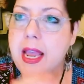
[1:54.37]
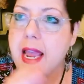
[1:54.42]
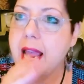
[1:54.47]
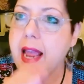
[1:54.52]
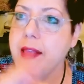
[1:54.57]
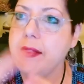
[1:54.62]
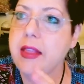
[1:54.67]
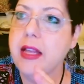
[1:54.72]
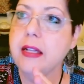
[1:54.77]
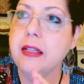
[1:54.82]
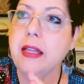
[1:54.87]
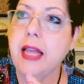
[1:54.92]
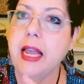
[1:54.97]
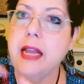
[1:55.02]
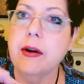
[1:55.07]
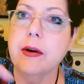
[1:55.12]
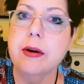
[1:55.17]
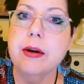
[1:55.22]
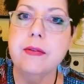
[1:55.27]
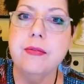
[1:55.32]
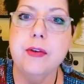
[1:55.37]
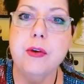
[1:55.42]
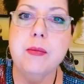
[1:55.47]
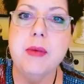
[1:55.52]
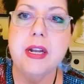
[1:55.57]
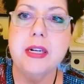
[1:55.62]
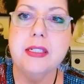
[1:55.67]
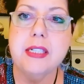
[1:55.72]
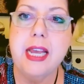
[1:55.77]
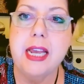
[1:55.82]
And then later in a few
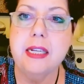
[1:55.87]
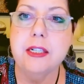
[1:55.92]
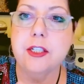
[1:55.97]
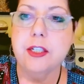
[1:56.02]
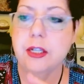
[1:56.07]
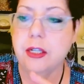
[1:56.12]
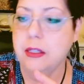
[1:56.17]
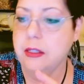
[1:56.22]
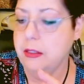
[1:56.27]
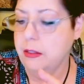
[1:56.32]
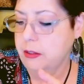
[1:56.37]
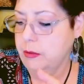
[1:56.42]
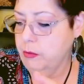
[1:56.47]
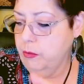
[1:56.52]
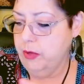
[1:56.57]
meditations,